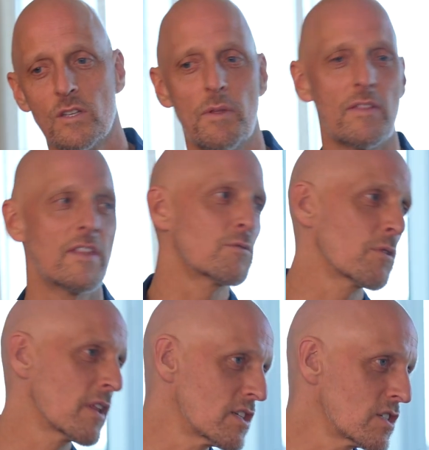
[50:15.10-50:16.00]
going to be in this
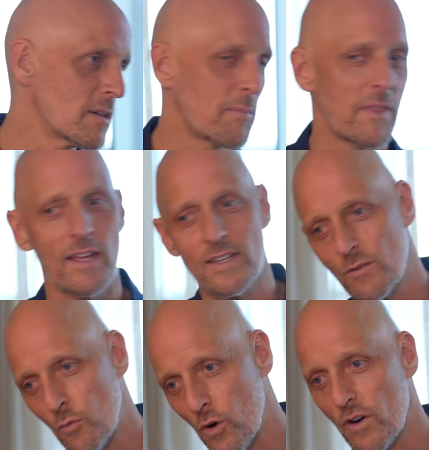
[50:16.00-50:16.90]
relationship, but that
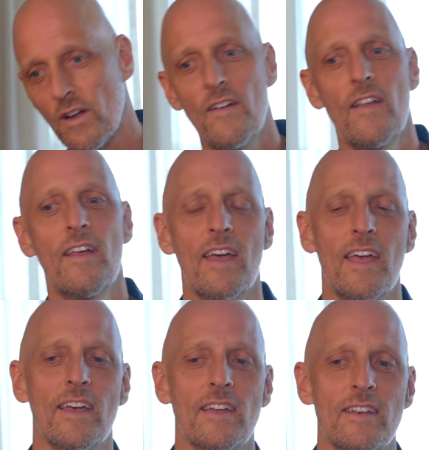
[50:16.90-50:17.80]
didn't work.
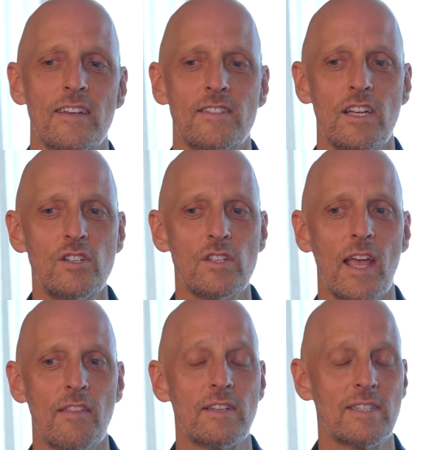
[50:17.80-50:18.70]
And essentially
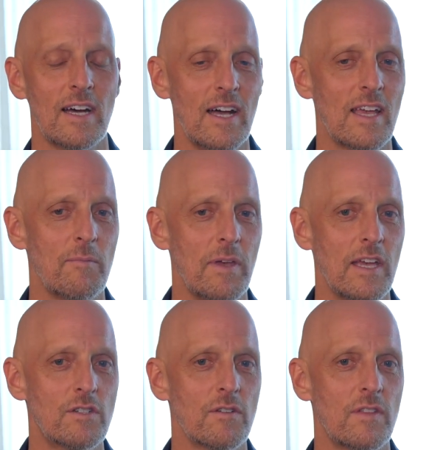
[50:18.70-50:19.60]
at the time,
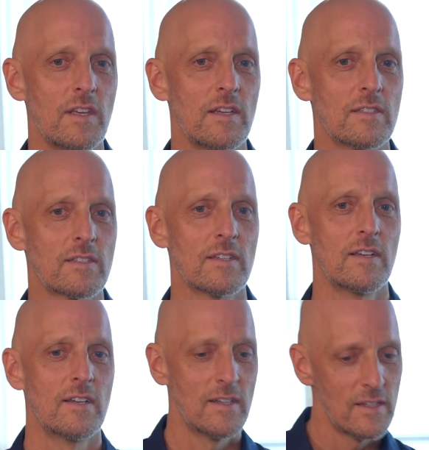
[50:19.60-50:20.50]
each of these
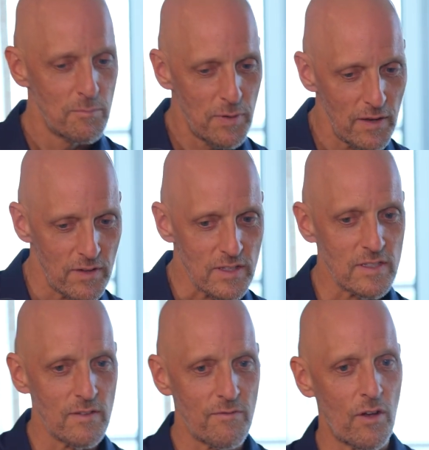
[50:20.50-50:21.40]

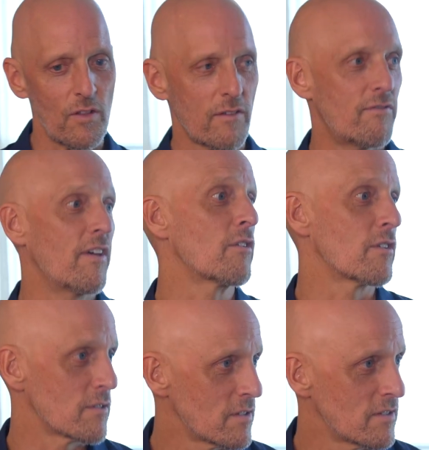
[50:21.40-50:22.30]
pivots felt like
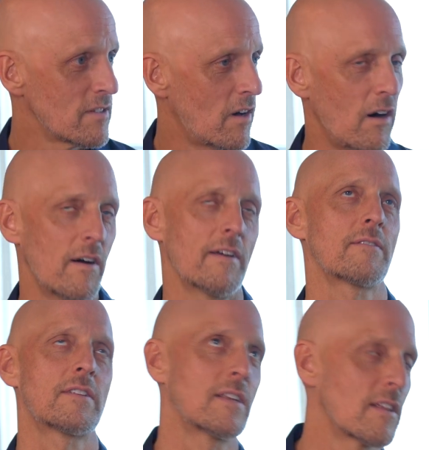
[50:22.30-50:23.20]
failures. Oh, I
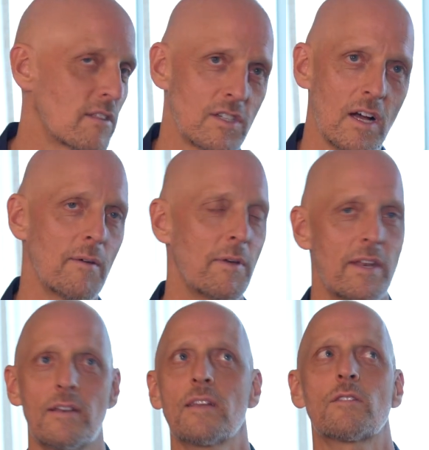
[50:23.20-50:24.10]
didn't get the job. I
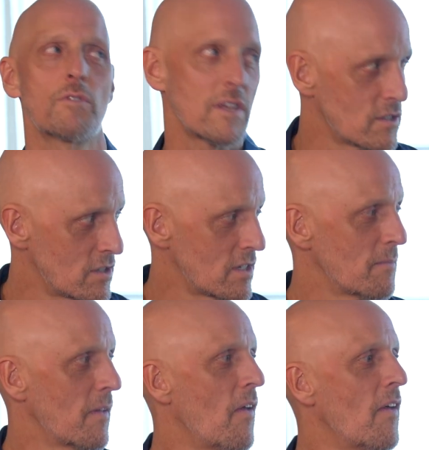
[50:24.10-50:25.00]
didn't get the
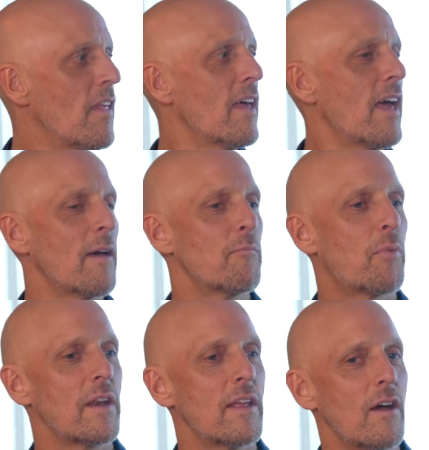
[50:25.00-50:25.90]
relationship.
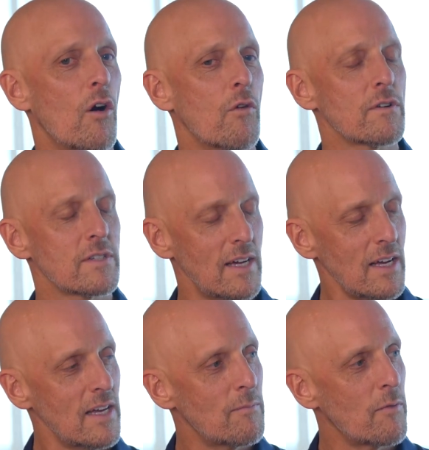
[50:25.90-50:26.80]
But over
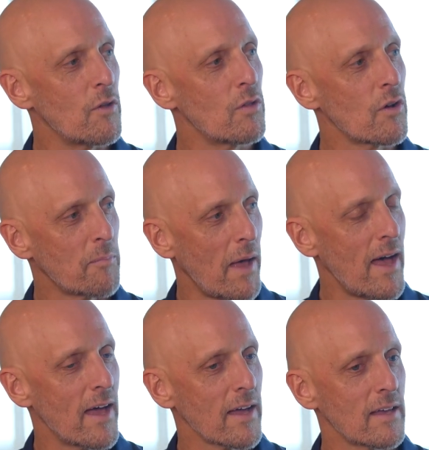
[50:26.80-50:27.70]
time, if you look
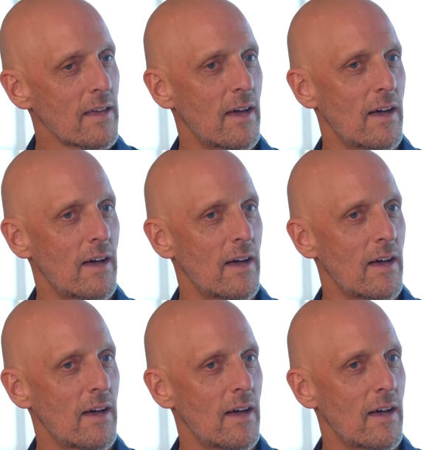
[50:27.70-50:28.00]
back,